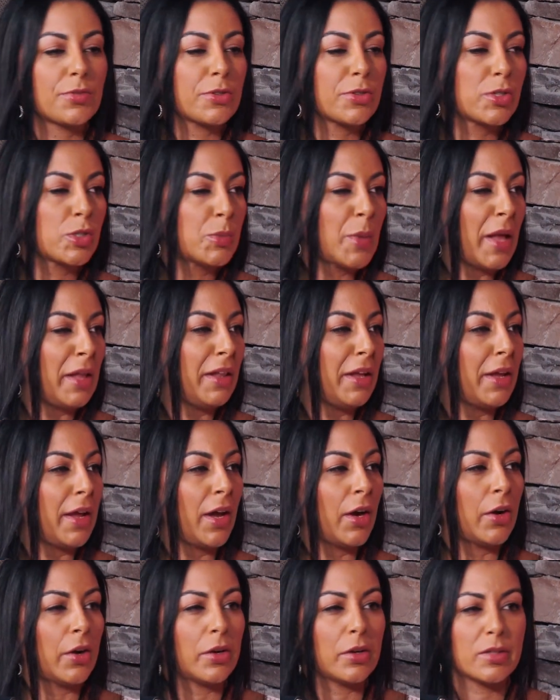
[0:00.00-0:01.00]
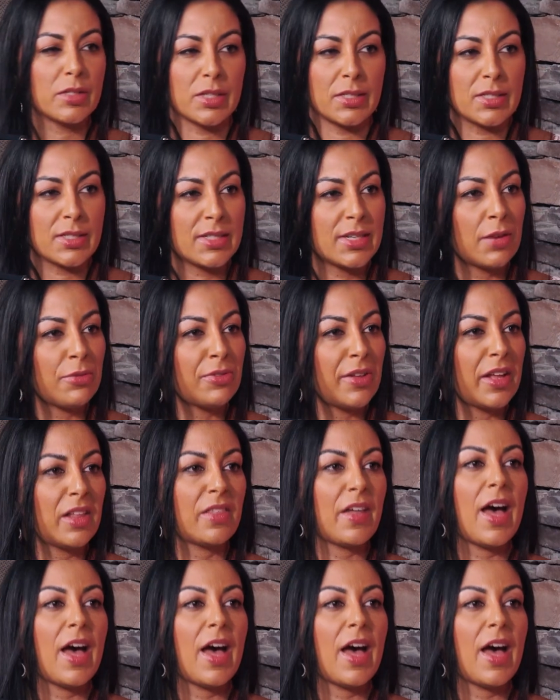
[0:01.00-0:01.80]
for spelling errors and stuff like